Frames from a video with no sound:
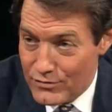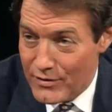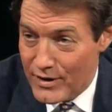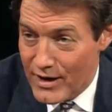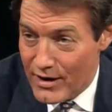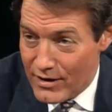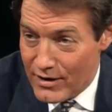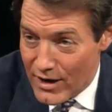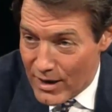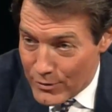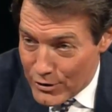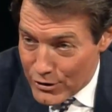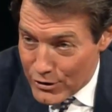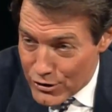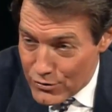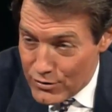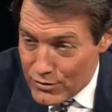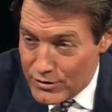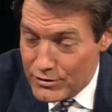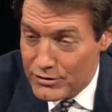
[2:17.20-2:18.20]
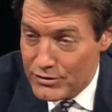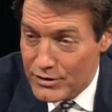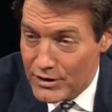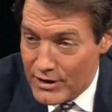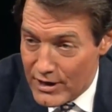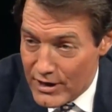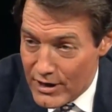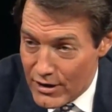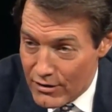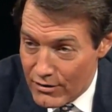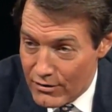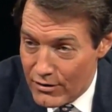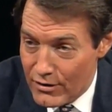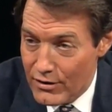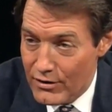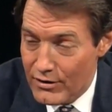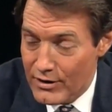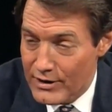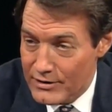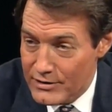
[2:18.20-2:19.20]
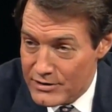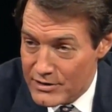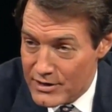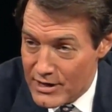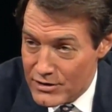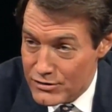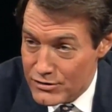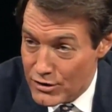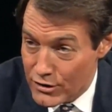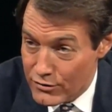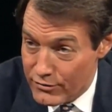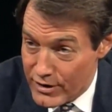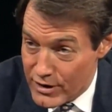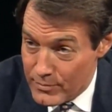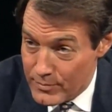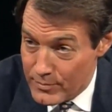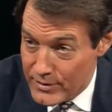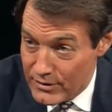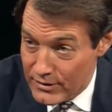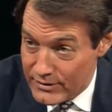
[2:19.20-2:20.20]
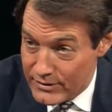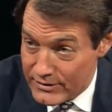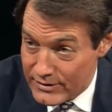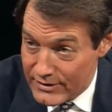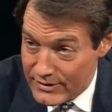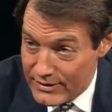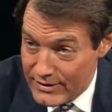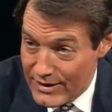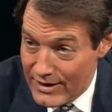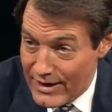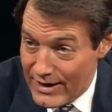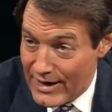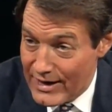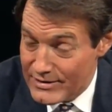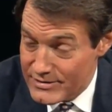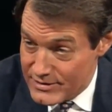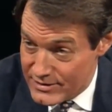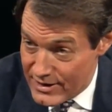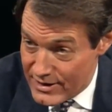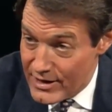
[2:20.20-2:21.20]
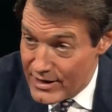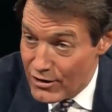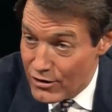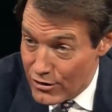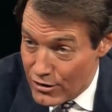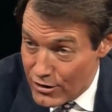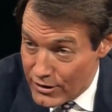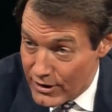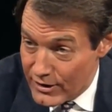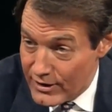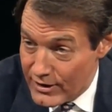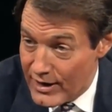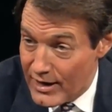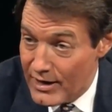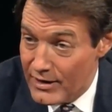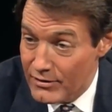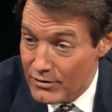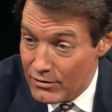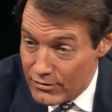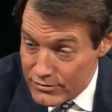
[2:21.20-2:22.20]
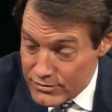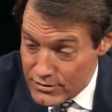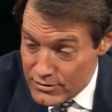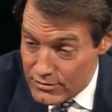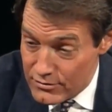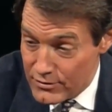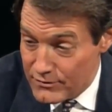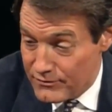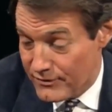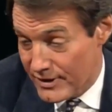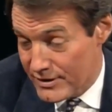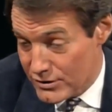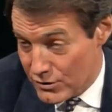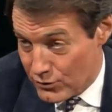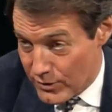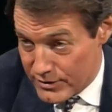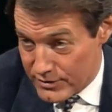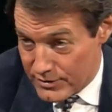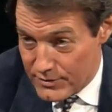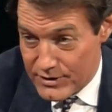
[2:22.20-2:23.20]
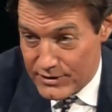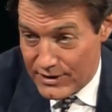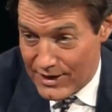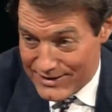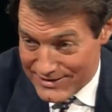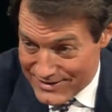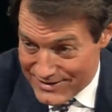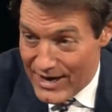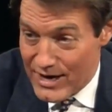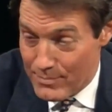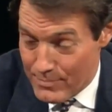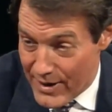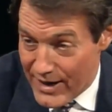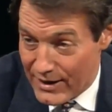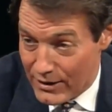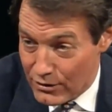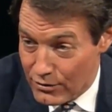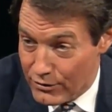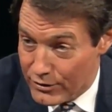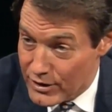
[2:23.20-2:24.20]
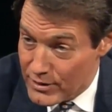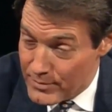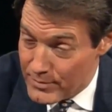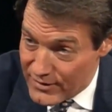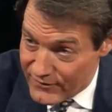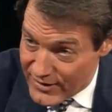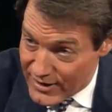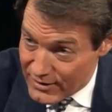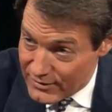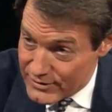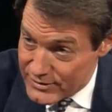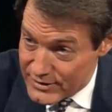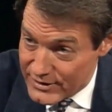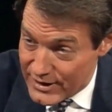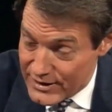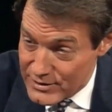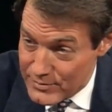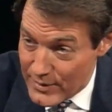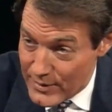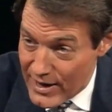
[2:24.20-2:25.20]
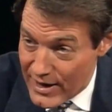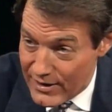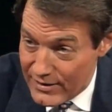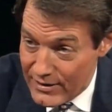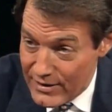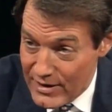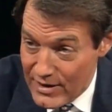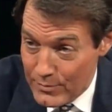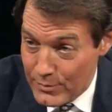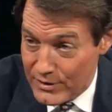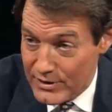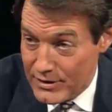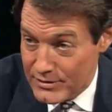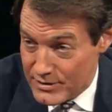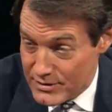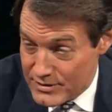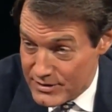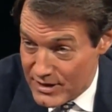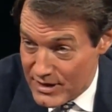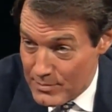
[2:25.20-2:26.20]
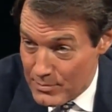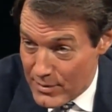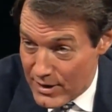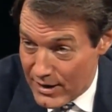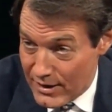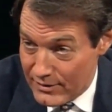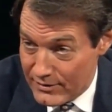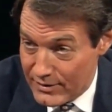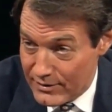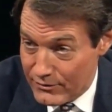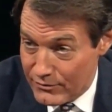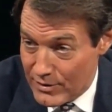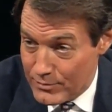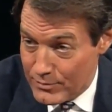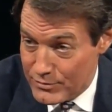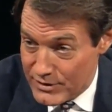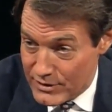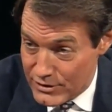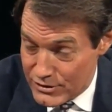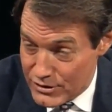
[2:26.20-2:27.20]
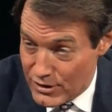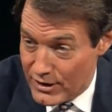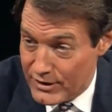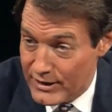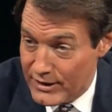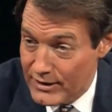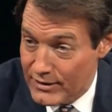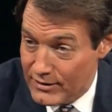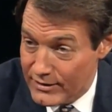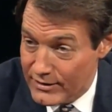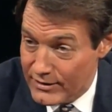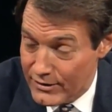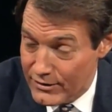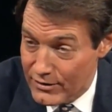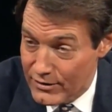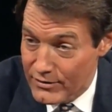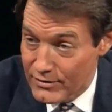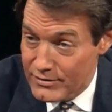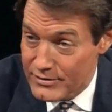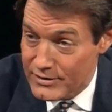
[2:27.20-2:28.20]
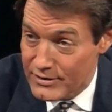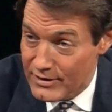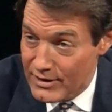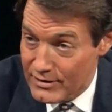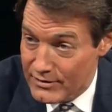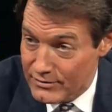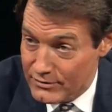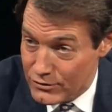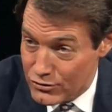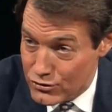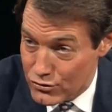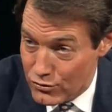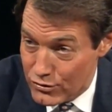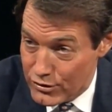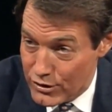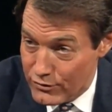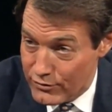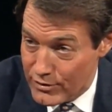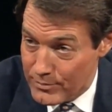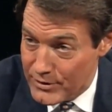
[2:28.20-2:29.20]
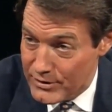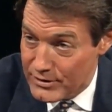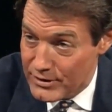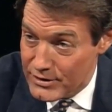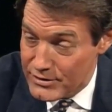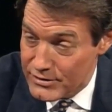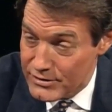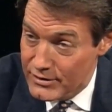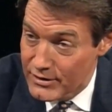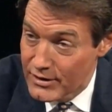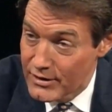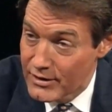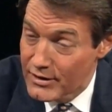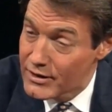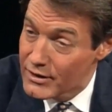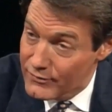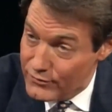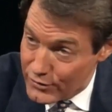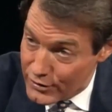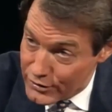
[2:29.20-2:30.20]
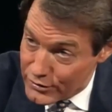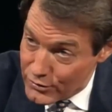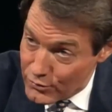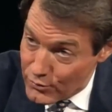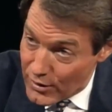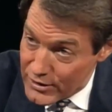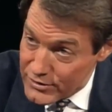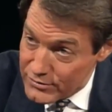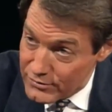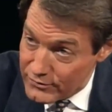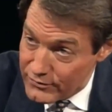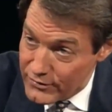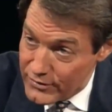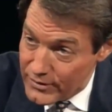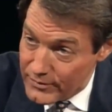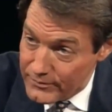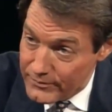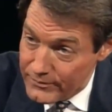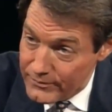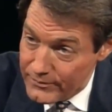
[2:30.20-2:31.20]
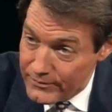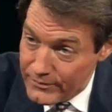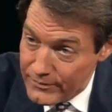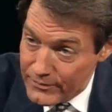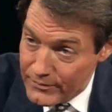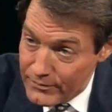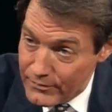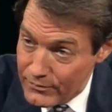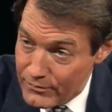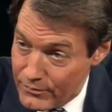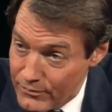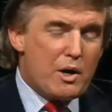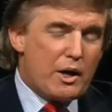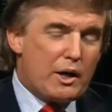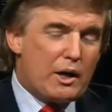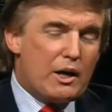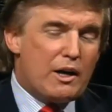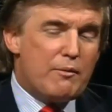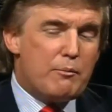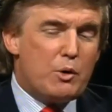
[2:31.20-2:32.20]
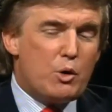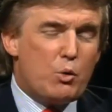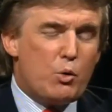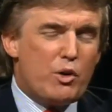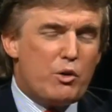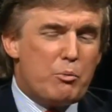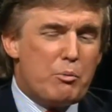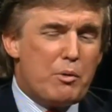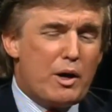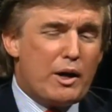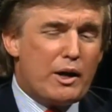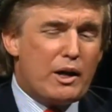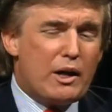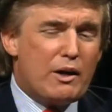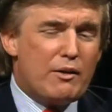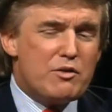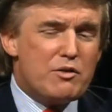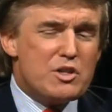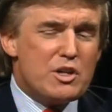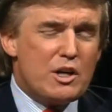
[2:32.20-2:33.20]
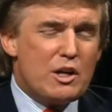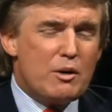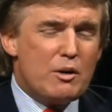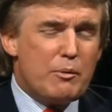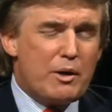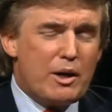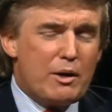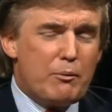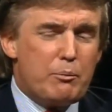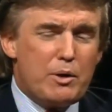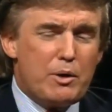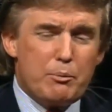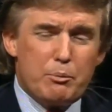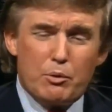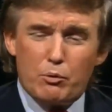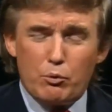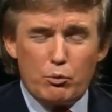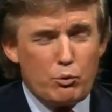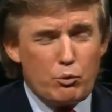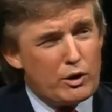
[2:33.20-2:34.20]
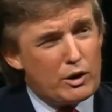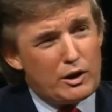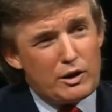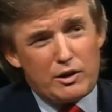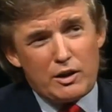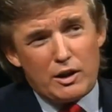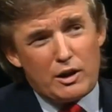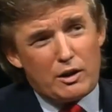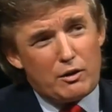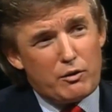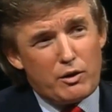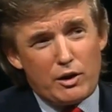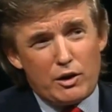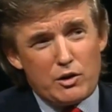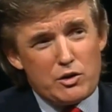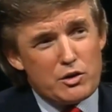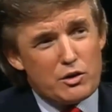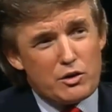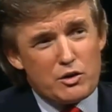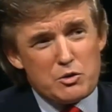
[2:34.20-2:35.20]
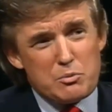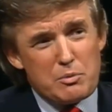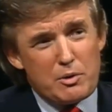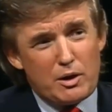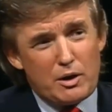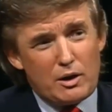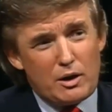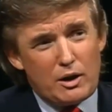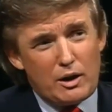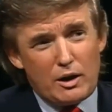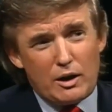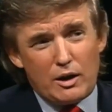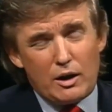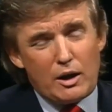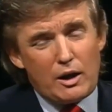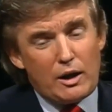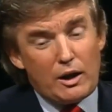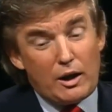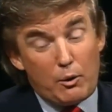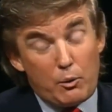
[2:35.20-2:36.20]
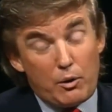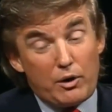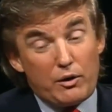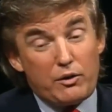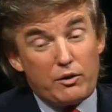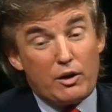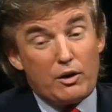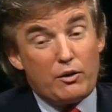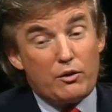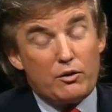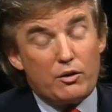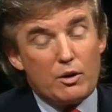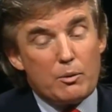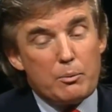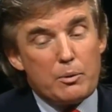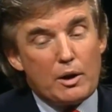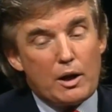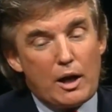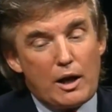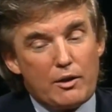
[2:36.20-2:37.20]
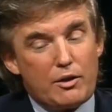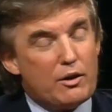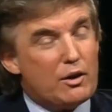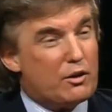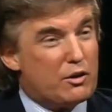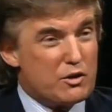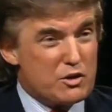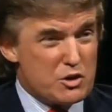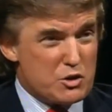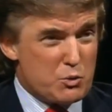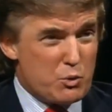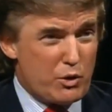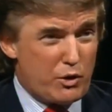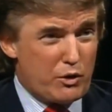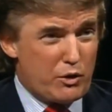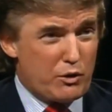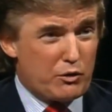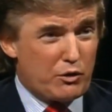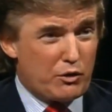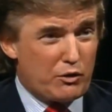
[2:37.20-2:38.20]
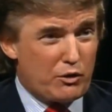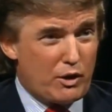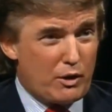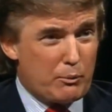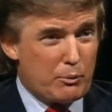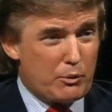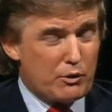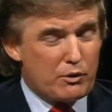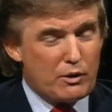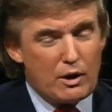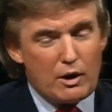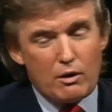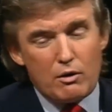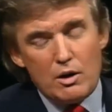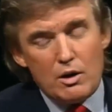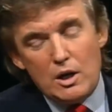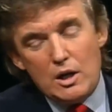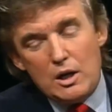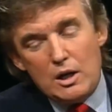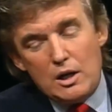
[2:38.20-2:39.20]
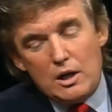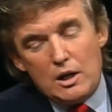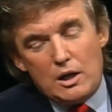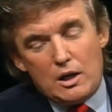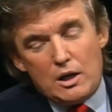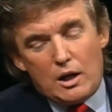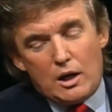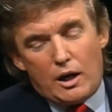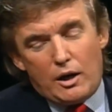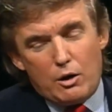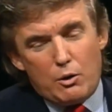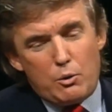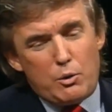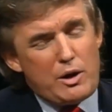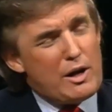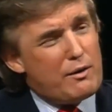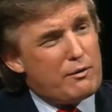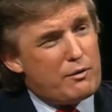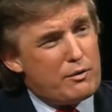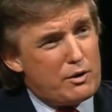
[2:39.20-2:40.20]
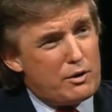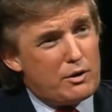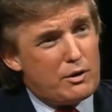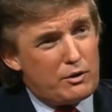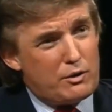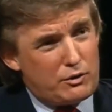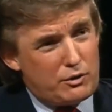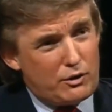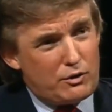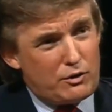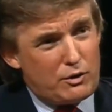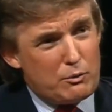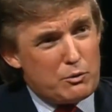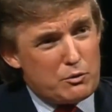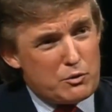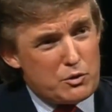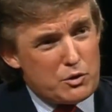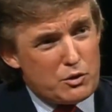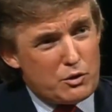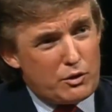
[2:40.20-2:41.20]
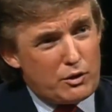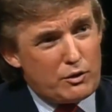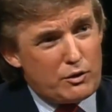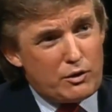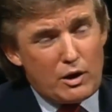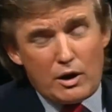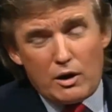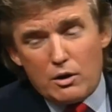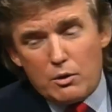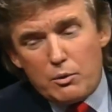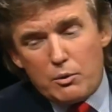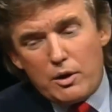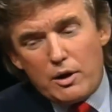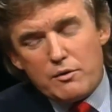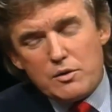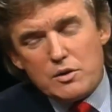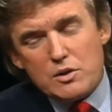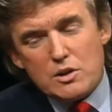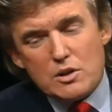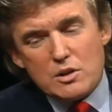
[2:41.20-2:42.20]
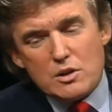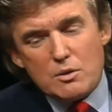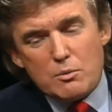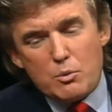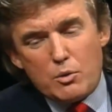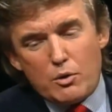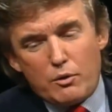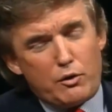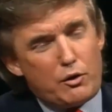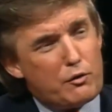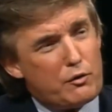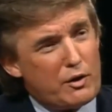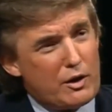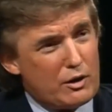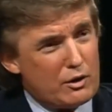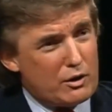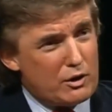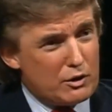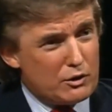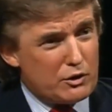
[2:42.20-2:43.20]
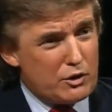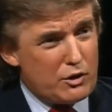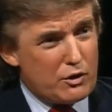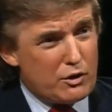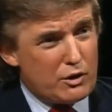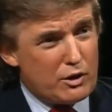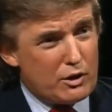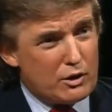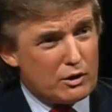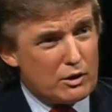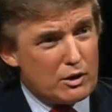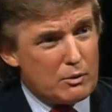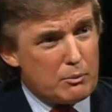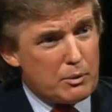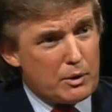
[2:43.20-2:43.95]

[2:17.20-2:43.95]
They had an opportunity to hear her and test her credibility as they heard it, and also to face questioning. This guy's not a bad lawyer. He may have handled his case bad, but he is the same man that represented John Hinckley and others and had an extraordinary reputation in a very good Washington firm. I watched Mike, and I've been with Mike, and I've seen him, and people really take advantage of this man. And I want to tell you something. I think this is one of those examples. Now, I know we have a system of juries, and I know we have a system where if you're found guilty, you're guilty.